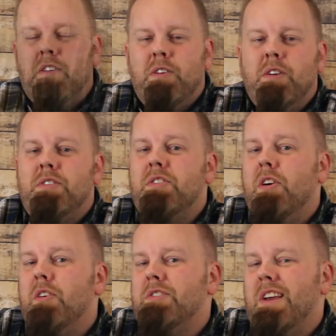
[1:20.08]
There are
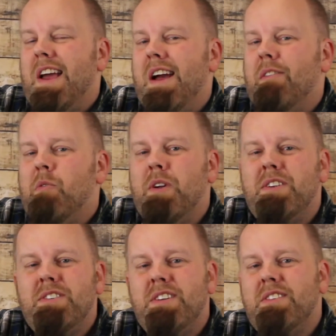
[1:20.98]
songs that have
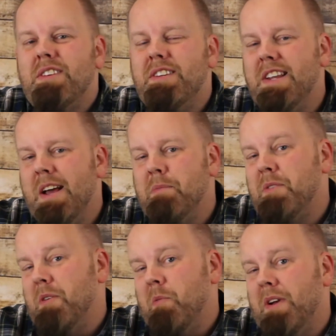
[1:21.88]
richness and
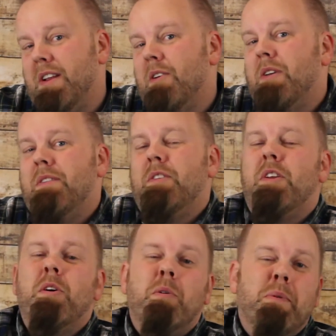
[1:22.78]
depth that we don't even
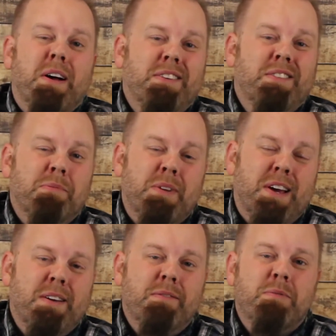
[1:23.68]
know about
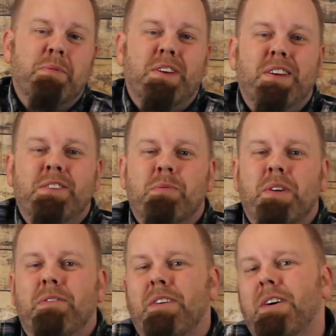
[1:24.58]
sometimes because
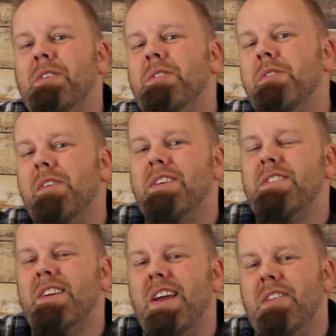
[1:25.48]
we fail to
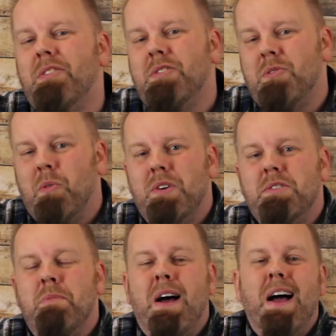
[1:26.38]
investigate the
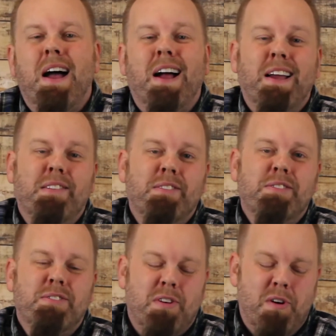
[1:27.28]
stories behind the
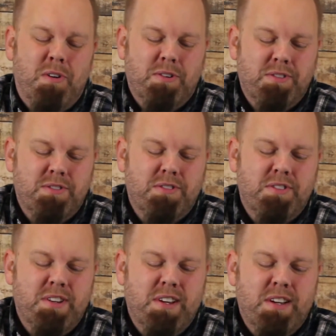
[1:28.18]

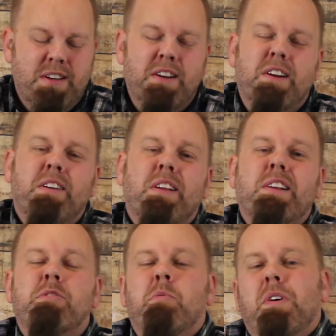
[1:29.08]
songs.
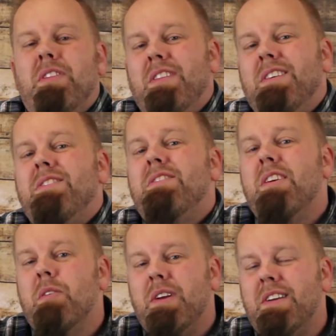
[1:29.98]
That's what this
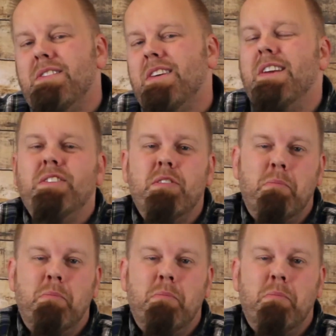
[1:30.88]
series is